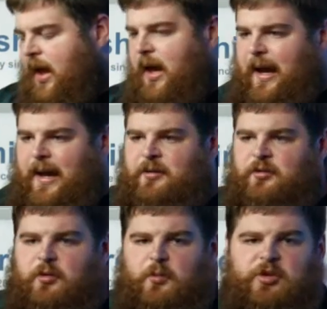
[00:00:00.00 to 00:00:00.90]

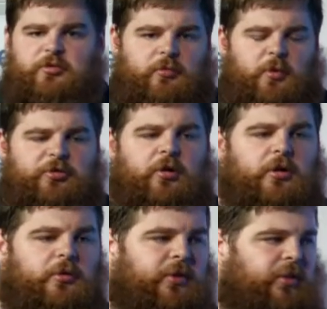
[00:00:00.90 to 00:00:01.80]
And we
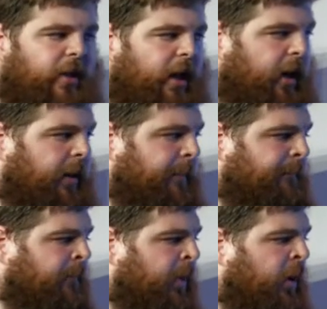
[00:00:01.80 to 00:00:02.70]
struggled with
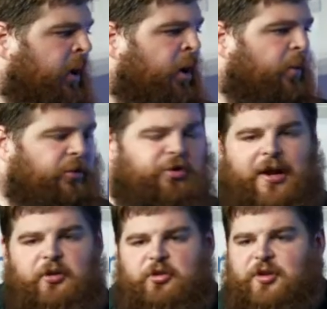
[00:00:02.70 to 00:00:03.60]
shared
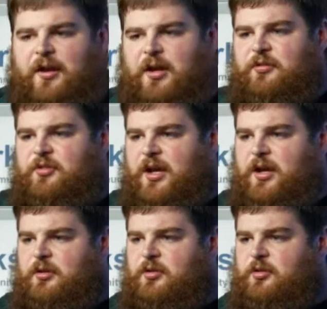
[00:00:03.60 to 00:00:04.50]
understanding of
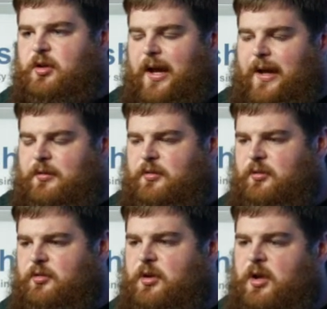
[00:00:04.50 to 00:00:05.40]
tickets
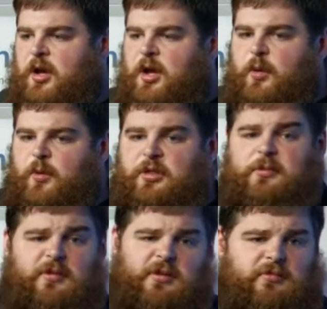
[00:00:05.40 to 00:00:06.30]
and with
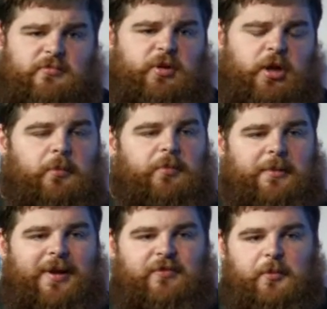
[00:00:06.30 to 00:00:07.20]

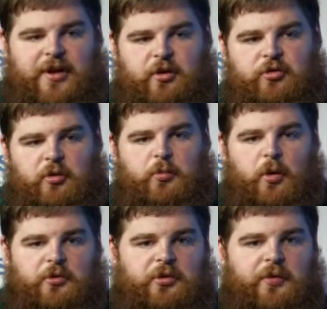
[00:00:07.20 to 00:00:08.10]
people having opinions on what
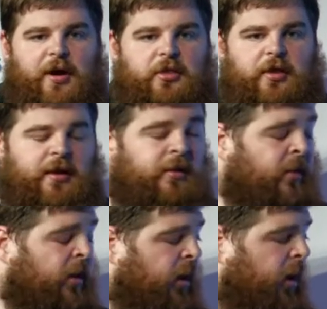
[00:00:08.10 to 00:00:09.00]
was the right thing.
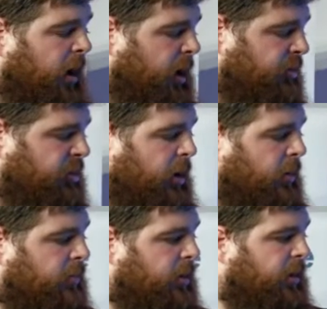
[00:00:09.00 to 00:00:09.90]
And
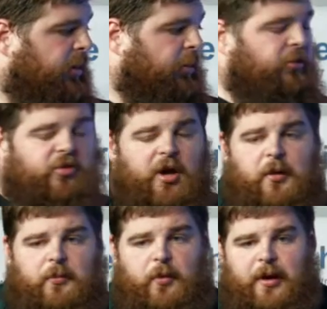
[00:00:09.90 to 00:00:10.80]
so there was a
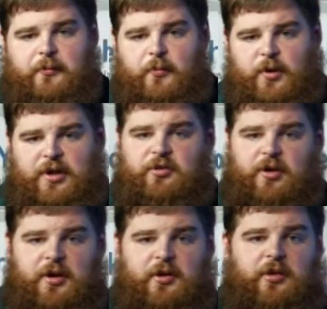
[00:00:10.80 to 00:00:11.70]
time when we
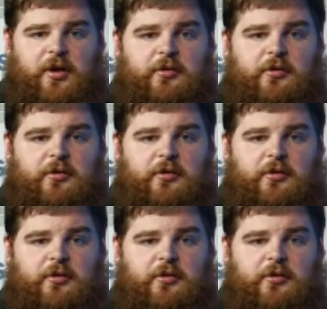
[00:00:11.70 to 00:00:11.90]
decided that